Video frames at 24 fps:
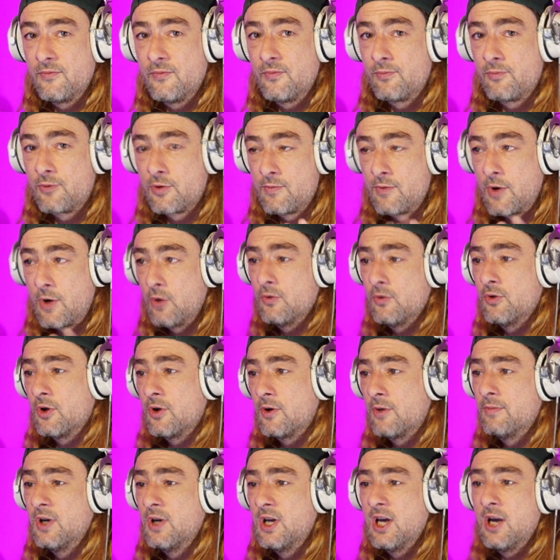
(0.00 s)
promote
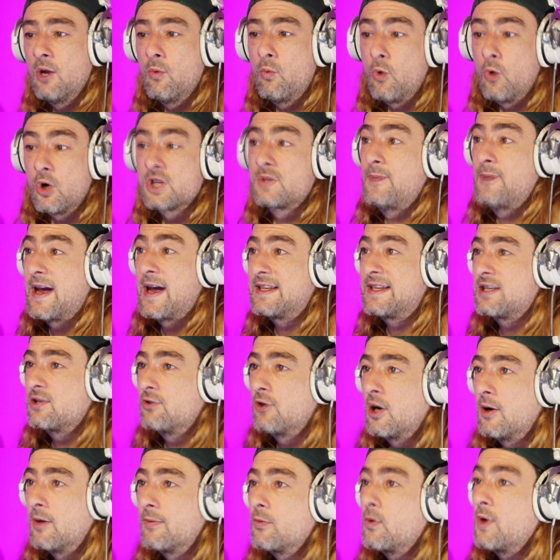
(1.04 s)
them? What's
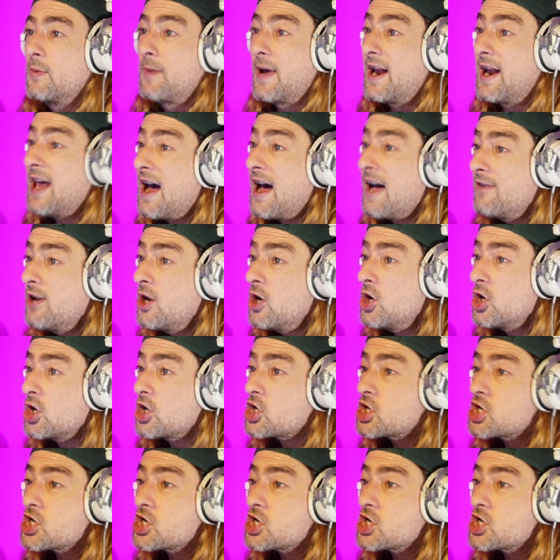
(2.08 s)
BetterUp? We better have a look